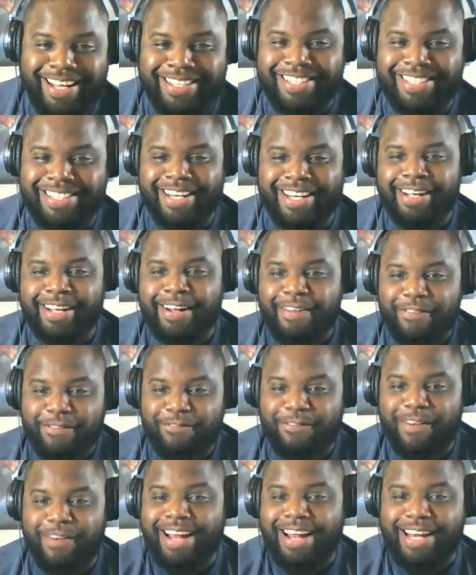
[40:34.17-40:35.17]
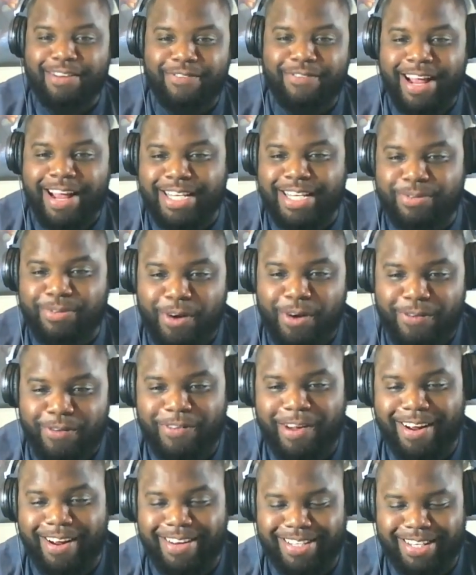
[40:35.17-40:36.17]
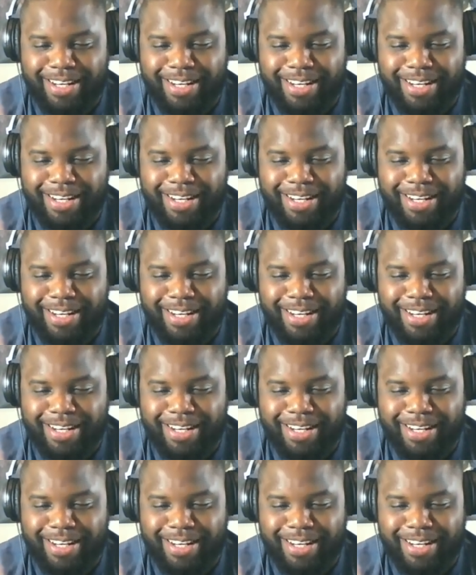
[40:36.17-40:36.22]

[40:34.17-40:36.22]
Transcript: and she said, "Find Advanced Warfare."